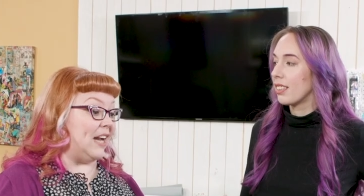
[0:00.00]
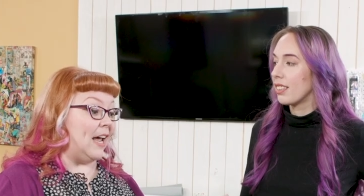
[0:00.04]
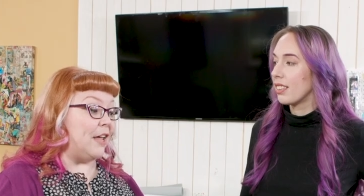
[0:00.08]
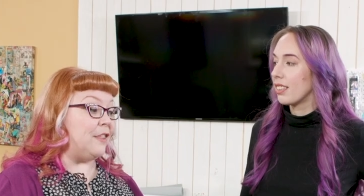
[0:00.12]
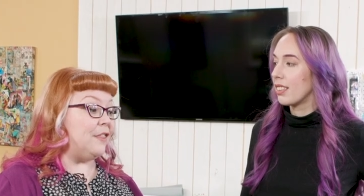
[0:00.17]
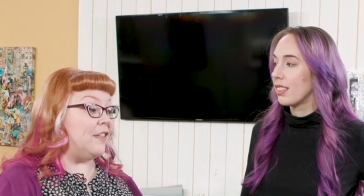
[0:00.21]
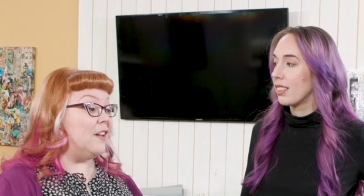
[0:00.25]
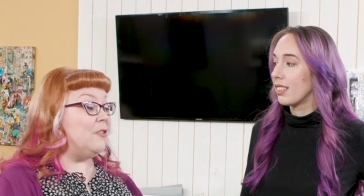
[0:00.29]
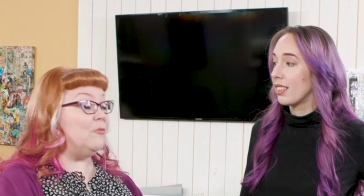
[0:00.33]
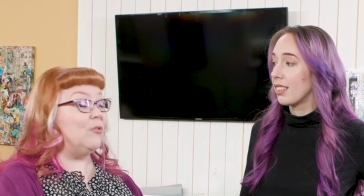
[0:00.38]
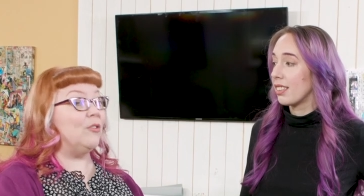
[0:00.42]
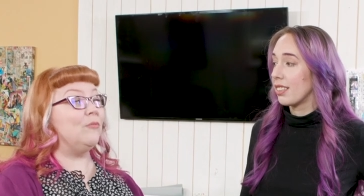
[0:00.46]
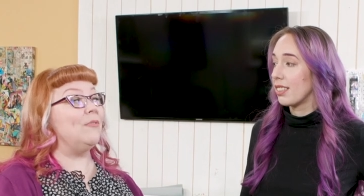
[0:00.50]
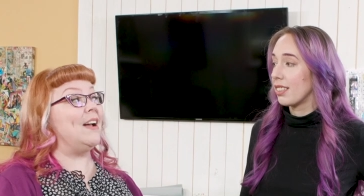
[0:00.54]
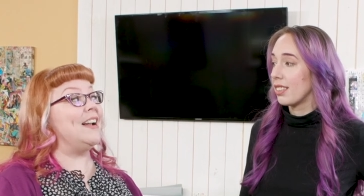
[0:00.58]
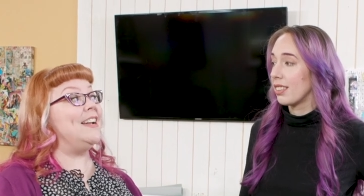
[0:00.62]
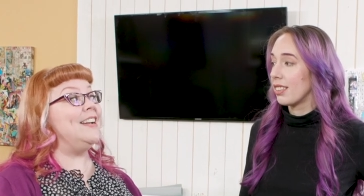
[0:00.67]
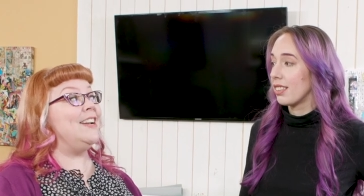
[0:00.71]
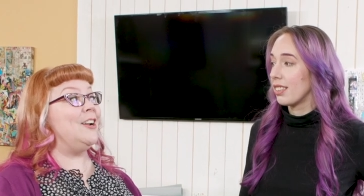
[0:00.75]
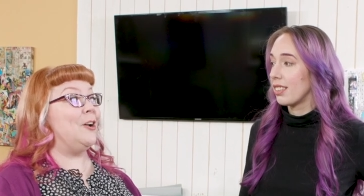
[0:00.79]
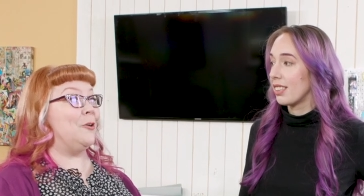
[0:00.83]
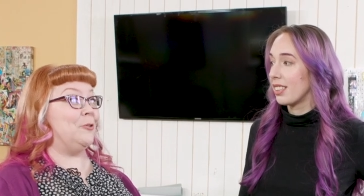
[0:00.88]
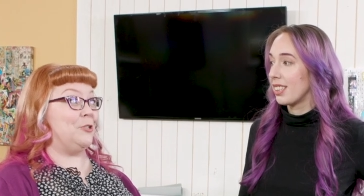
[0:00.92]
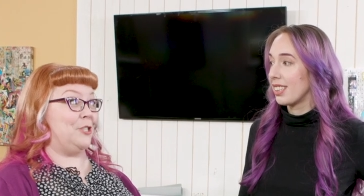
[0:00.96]
Speaker 1: But I think we're
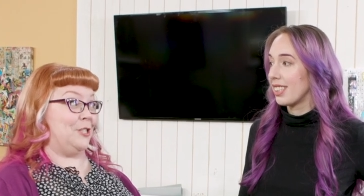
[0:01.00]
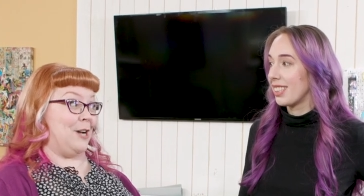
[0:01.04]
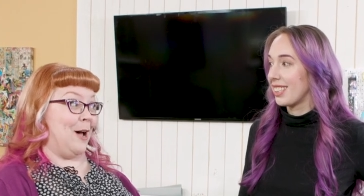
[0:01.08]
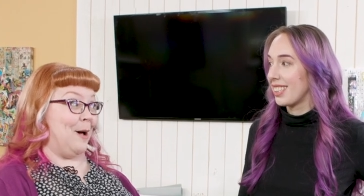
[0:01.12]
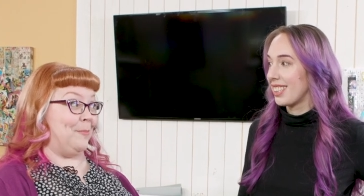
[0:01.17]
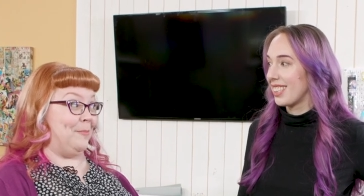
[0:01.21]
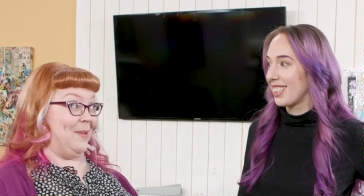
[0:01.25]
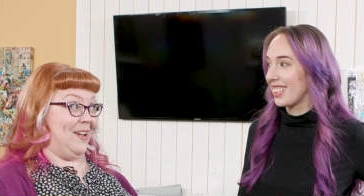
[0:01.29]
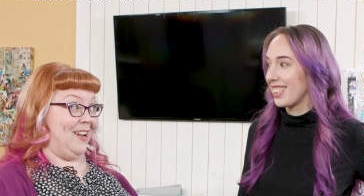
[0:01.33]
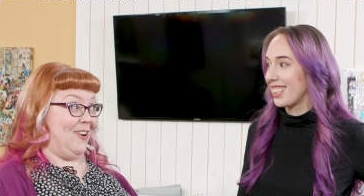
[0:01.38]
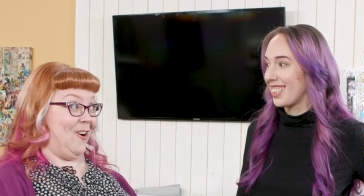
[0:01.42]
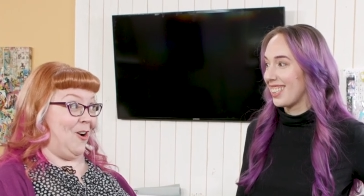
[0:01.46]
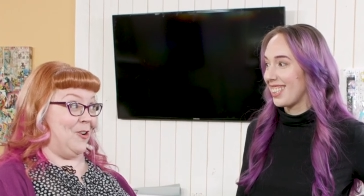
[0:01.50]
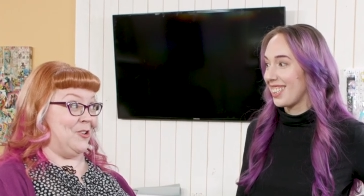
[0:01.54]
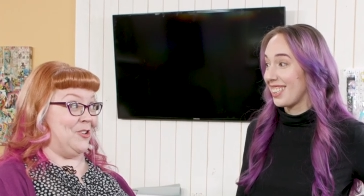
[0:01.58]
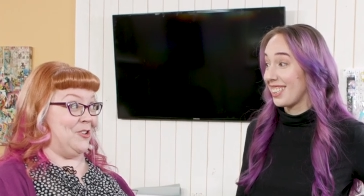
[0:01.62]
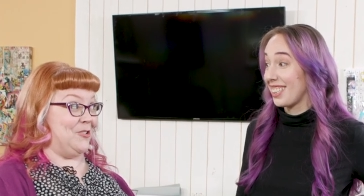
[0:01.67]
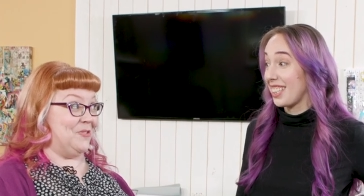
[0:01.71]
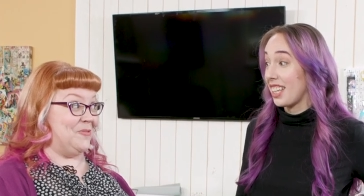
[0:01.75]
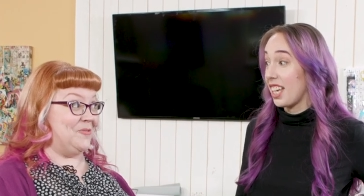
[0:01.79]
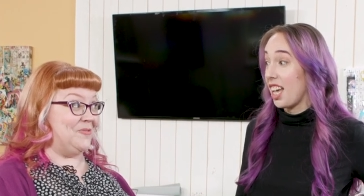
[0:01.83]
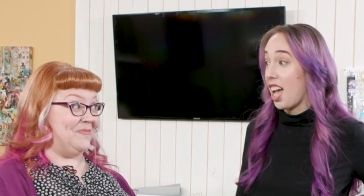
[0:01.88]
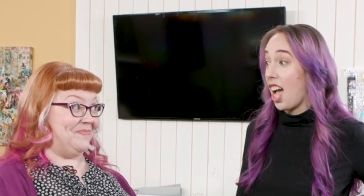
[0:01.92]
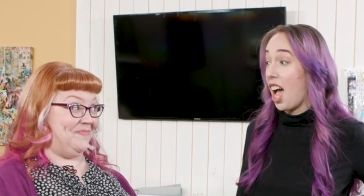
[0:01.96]
ready to go shopping, are
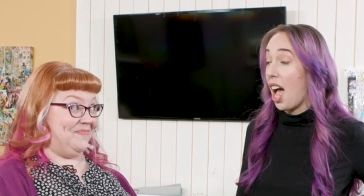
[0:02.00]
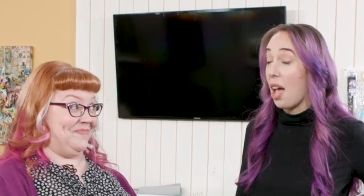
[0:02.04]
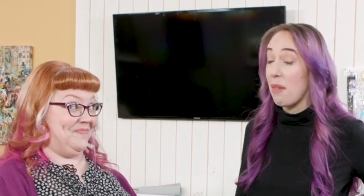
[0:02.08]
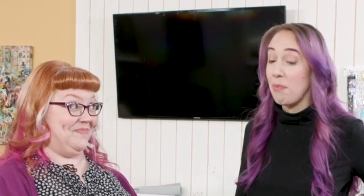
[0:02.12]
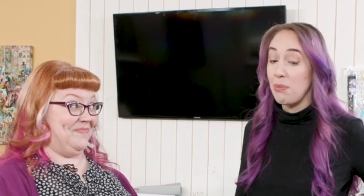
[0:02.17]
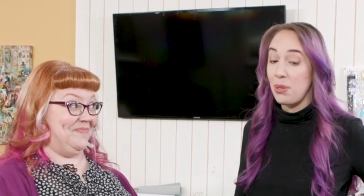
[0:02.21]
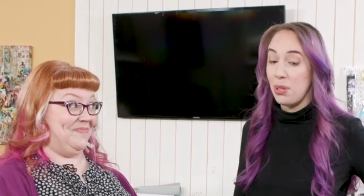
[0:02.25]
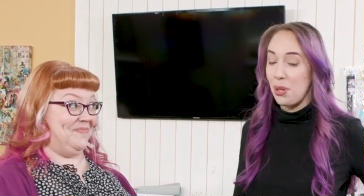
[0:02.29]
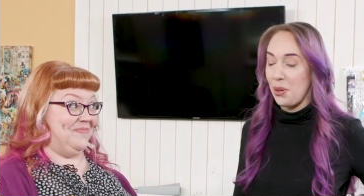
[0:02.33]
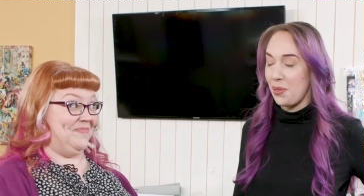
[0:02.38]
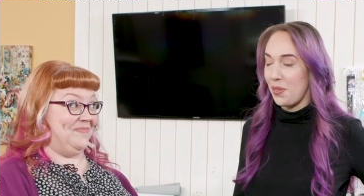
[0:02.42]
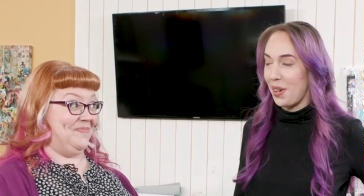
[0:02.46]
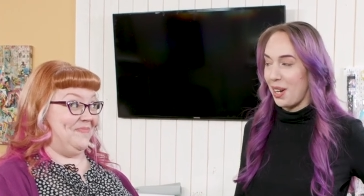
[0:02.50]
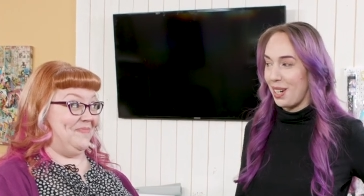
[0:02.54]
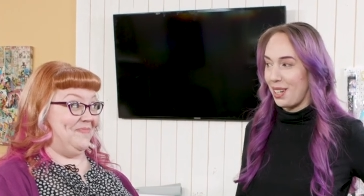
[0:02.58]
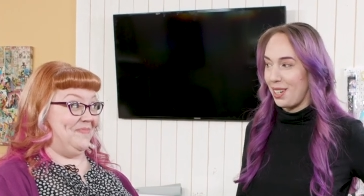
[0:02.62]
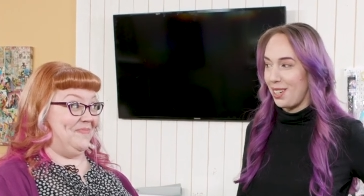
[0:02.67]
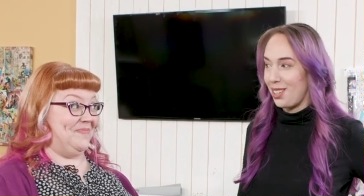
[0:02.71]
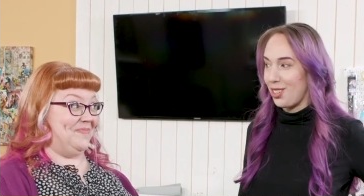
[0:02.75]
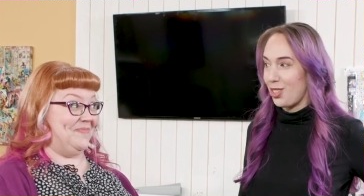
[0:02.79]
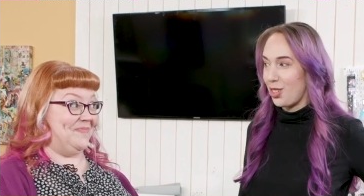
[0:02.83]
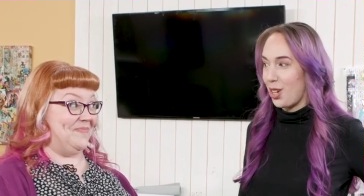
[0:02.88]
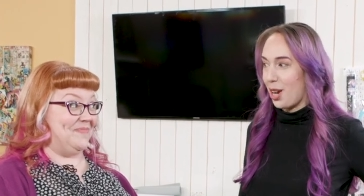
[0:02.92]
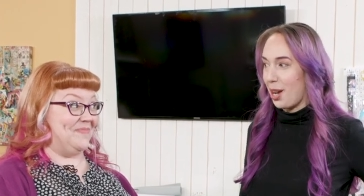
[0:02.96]
Speaker 2: you? I'm so ready
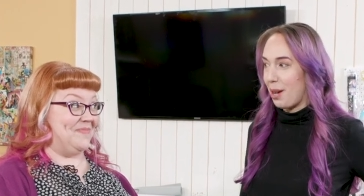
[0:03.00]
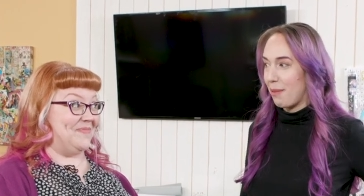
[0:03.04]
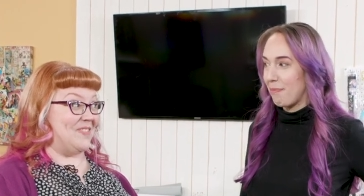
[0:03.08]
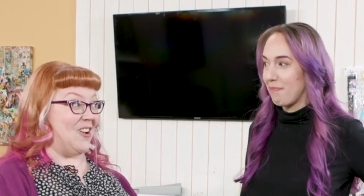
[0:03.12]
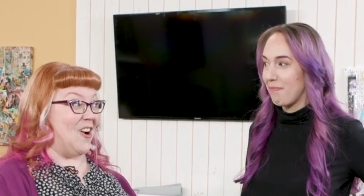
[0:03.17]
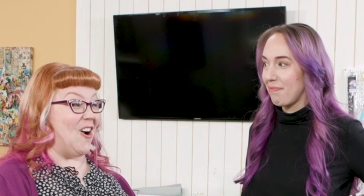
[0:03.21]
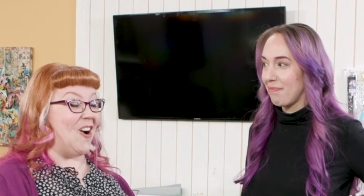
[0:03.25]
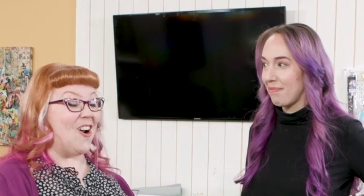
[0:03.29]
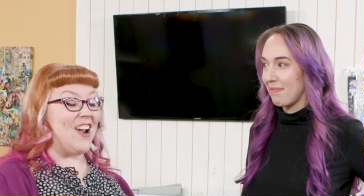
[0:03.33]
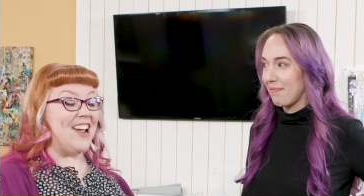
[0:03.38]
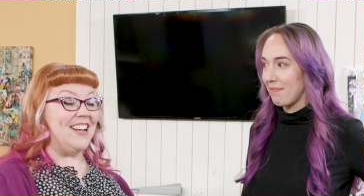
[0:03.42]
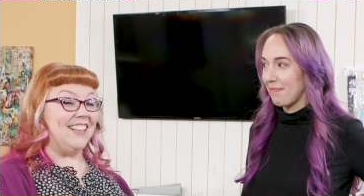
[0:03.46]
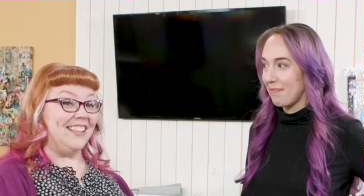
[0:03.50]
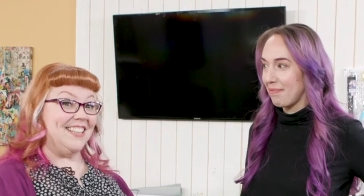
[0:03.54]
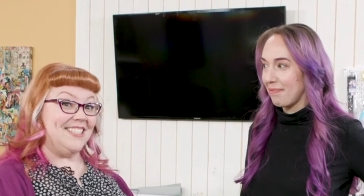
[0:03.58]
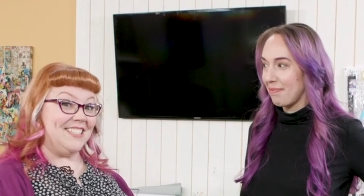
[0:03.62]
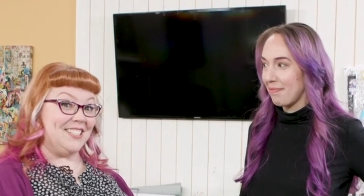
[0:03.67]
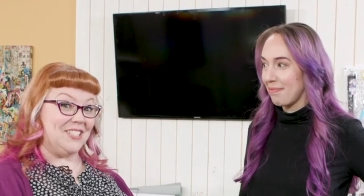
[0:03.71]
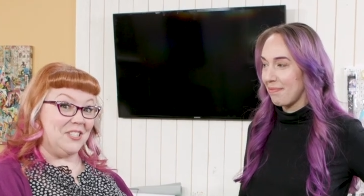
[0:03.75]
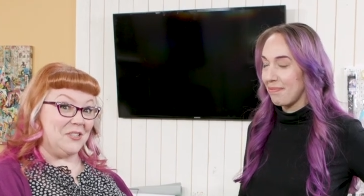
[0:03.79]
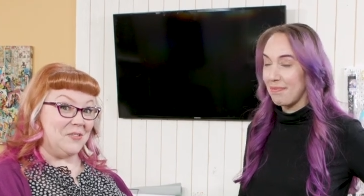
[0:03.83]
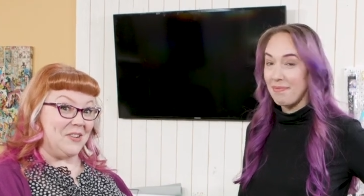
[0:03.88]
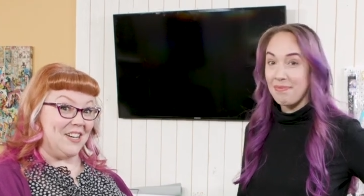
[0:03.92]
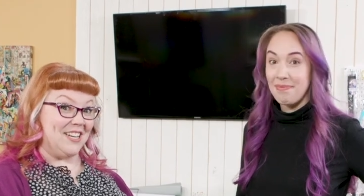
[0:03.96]
to shop.
Speaker 1: All right,
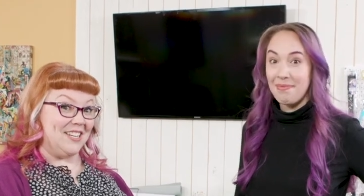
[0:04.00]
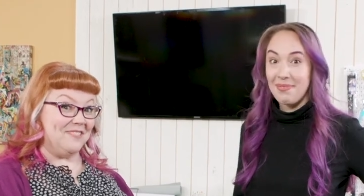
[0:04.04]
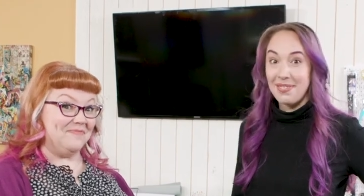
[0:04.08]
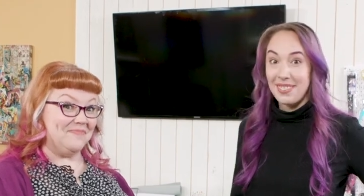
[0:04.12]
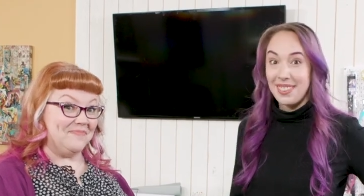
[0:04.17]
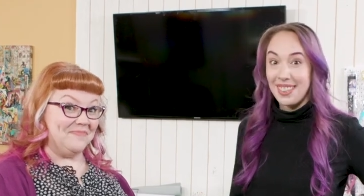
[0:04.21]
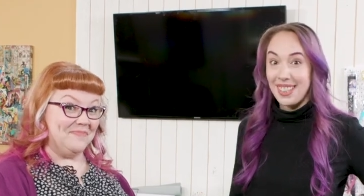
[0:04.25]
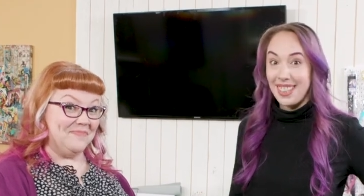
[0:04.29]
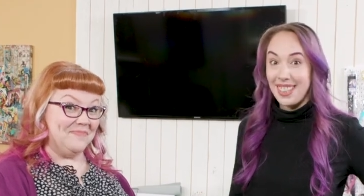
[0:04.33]
let's do it.